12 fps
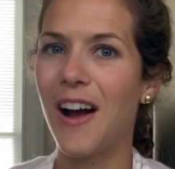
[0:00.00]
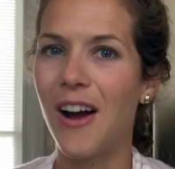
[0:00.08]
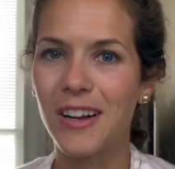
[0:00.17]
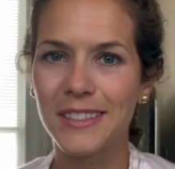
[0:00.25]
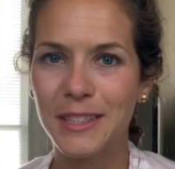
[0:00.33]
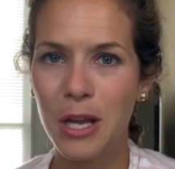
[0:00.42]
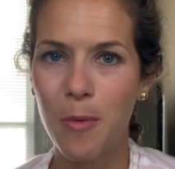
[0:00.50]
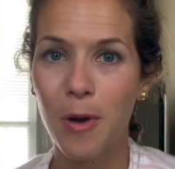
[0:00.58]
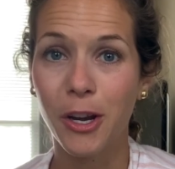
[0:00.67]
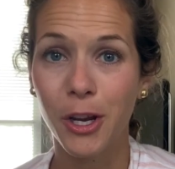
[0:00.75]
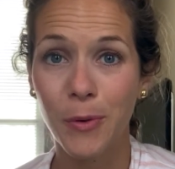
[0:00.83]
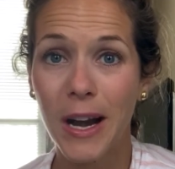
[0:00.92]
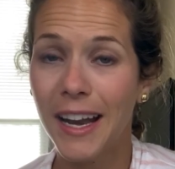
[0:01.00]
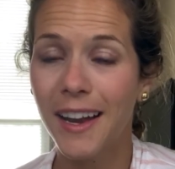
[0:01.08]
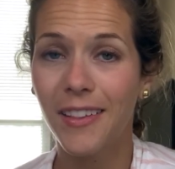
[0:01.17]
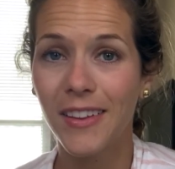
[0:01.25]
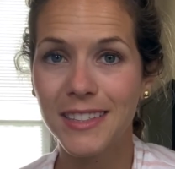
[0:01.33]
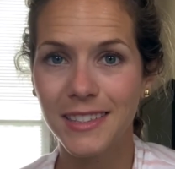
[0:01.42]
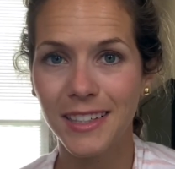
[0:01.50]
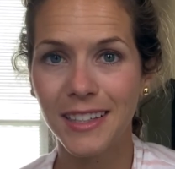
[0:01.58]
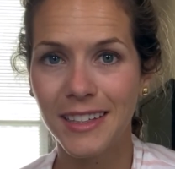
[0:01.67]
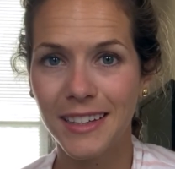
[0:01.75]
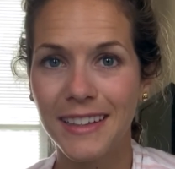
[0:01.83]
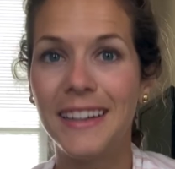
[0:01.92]
Awesome. Are you ready to
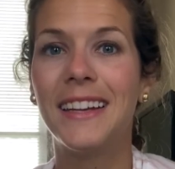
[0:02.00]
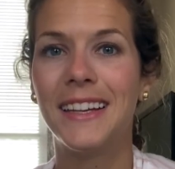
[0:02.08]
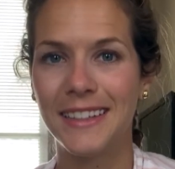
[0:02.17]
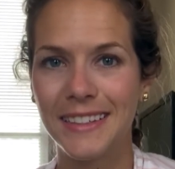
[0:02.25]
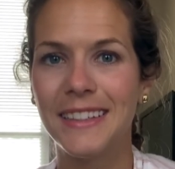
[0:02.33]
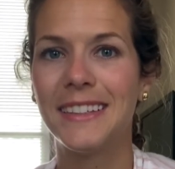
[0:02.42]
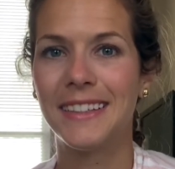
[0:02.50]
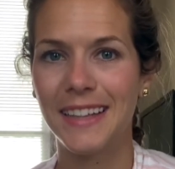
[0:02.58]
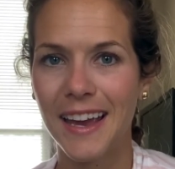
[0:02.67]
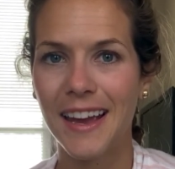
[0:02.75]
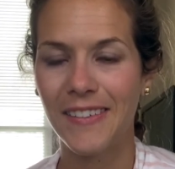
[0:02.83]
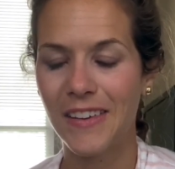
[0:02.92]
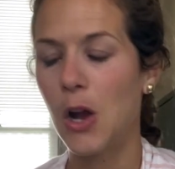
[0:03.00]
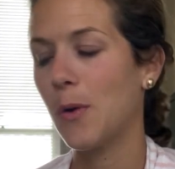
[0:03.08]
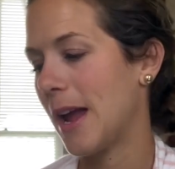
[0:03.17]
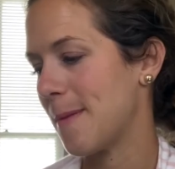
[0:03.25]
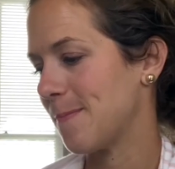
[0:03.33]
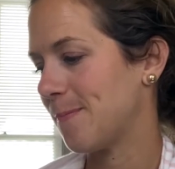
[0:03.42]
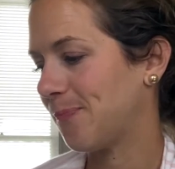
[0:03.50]
listen? Yeah, okay.